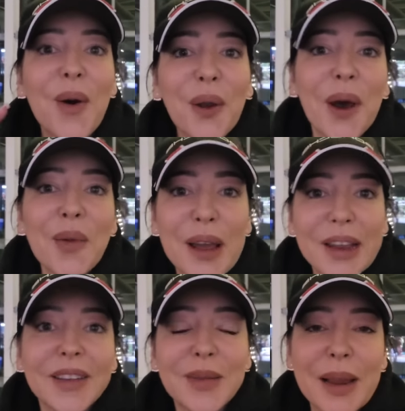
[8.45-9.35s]
on our way
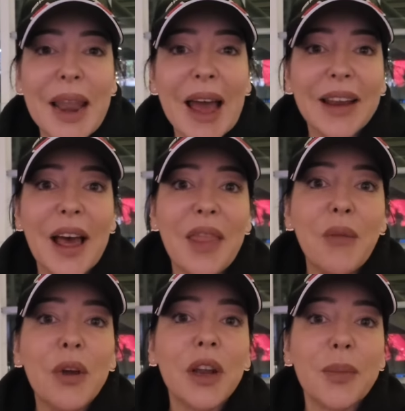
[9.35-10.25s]
to Milan and then
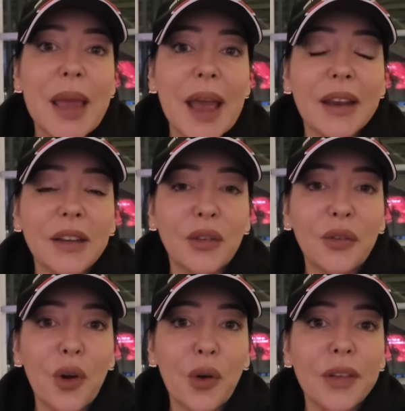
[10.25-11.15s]
we're going to be heading to
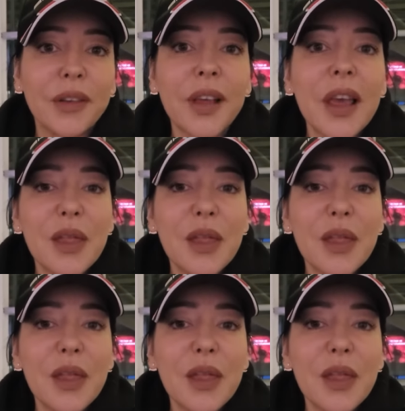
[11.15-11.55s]
Florence.